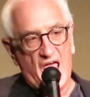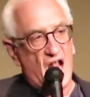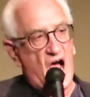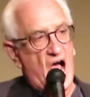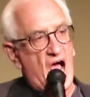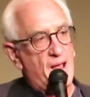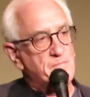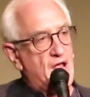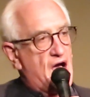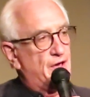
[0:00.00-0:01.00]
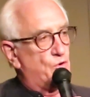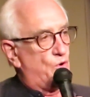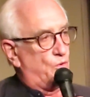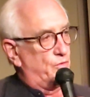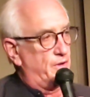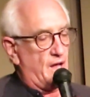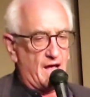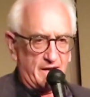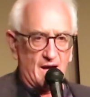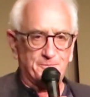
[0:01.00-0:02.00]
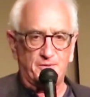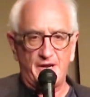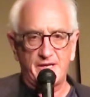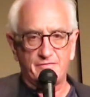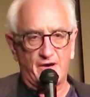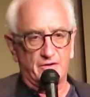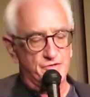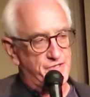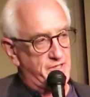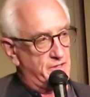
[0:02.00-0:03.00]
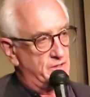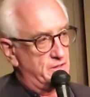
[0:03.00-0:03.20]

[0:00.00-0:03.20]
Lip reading: And I'm not old. I got plenty of energy.